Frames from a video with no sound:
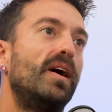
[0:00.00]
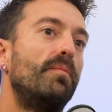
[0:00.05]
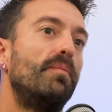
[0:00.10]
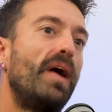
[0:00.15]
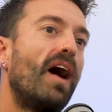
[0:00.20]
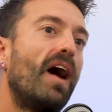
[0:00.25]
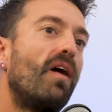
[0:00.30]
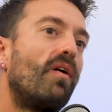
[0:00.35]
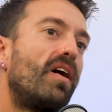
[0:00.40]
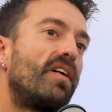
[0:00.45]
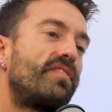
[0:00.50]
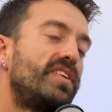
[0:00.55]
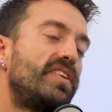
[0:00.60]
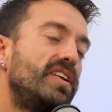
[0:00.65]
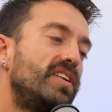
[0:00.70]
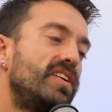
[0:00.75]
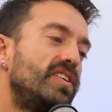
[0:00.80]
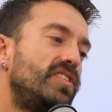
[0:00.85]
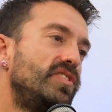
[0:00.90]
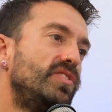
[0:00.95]
how
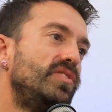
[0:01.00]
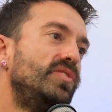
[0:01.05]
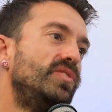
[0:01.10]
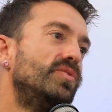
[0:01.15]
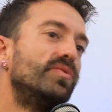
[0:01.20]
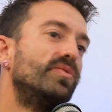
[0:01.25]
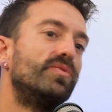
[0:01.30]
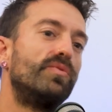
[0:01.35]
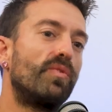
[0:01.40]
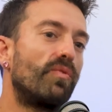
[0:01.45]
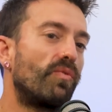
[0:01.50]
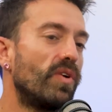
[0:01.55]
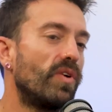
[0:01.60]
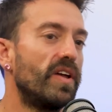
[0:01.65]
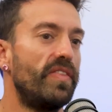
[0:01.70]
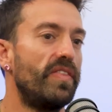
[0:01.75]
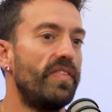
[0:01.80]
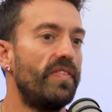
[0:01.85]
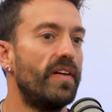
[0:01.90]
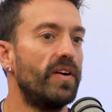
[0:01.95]
often do you
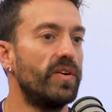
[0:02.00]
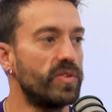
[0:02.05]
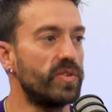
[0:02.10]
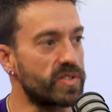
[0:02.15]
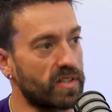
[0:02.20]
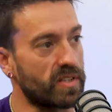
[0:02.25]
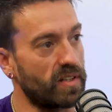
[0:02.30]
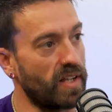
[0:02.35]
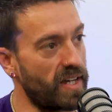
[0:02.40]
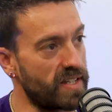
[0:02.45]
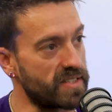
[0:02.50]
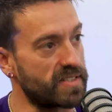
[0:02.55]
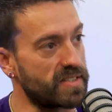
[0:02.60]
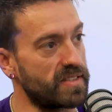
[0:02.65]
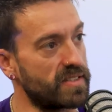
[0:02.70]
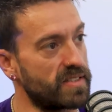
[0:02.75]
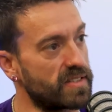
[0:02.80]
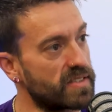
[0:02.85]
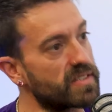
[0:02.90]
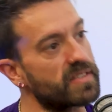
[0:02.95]
run those
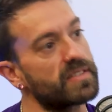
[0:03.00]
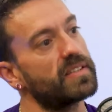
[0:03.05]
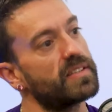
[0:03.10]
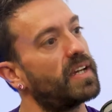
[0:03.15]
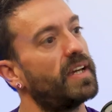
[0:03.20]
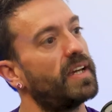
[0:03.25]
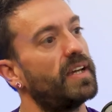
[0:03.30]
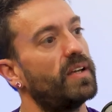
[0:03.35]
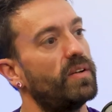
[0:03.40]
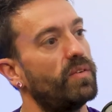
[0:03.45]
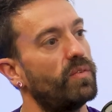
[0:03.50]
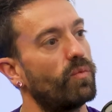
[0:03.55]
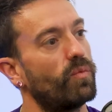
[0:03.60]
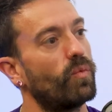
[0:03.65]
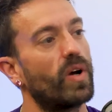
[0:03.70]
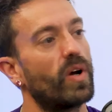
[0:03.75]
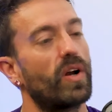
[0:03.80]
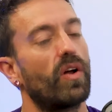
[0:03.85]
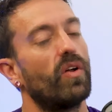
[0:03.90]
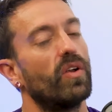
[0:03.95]
classes, and
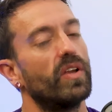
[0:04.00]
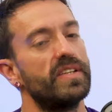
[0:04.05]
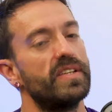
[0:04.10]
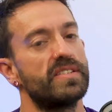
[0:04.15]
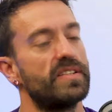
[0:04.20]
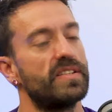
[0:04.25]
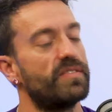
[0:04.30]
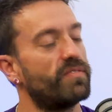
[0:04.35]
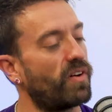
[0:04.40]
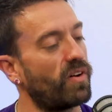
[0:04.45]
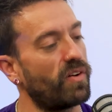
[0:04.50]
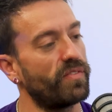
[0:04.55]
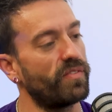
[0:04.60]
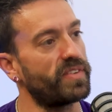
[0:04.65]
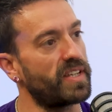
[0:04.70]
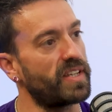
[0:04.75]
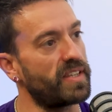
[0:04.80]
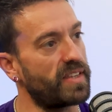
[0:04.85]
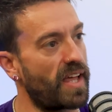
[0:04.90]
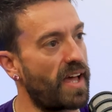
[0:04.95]
what all is
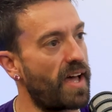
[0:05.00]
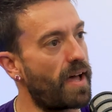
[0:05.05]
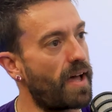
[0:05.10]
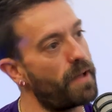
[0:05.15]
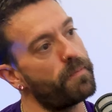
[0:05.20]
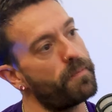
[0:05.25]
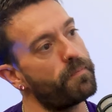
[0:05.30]
involved in that?